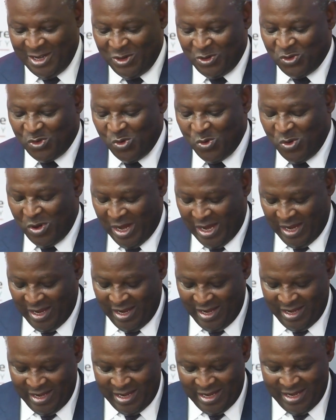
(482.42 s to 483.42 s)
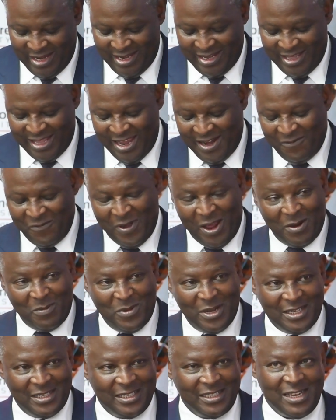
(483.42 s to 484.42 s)
truly, the
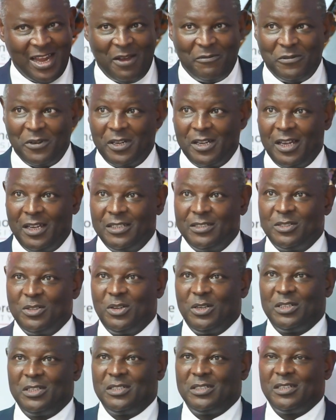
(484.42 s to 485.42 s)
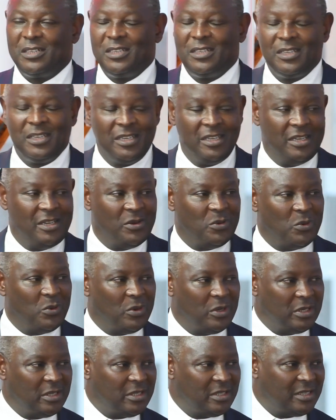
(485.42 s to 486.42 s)
environment in Africa is not really
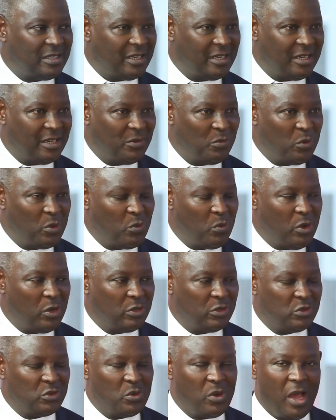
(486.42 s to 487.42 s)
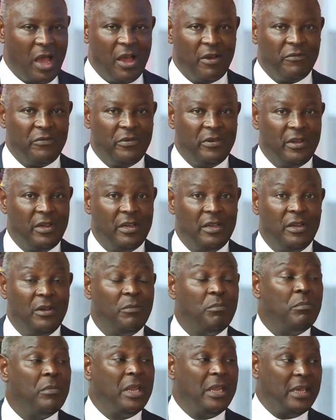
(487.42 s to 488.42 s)
what we want to
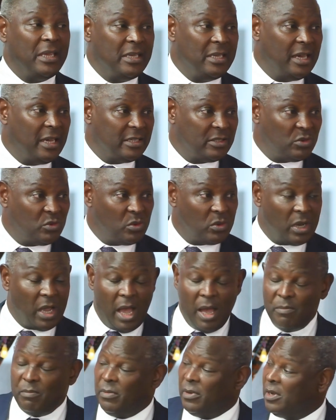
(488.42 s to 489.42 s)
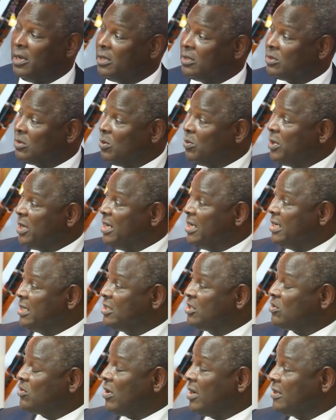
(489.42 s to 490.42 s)
have many years to come. So we need
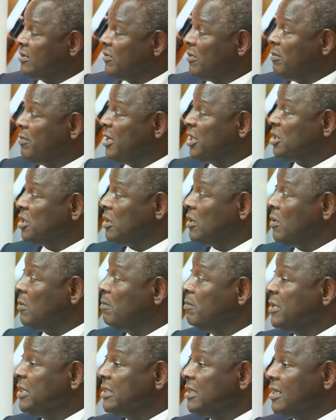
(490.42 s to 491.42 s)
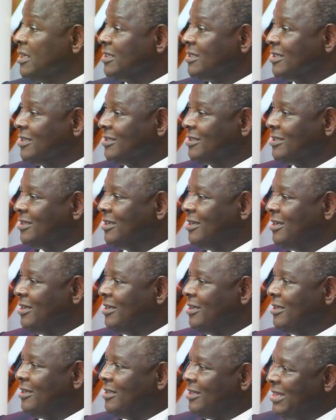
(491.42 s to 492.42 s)
transformation of businesses
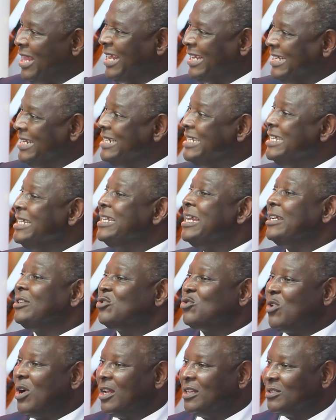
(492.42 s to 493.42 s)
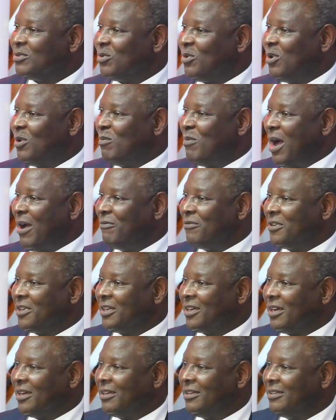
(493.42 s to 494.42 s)
that really transform
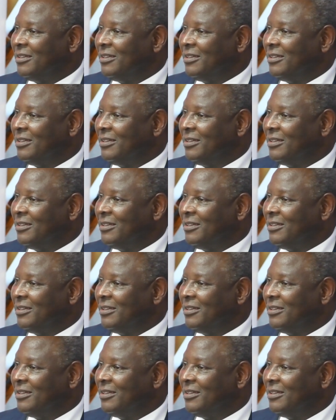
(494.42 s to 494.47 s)
Africa.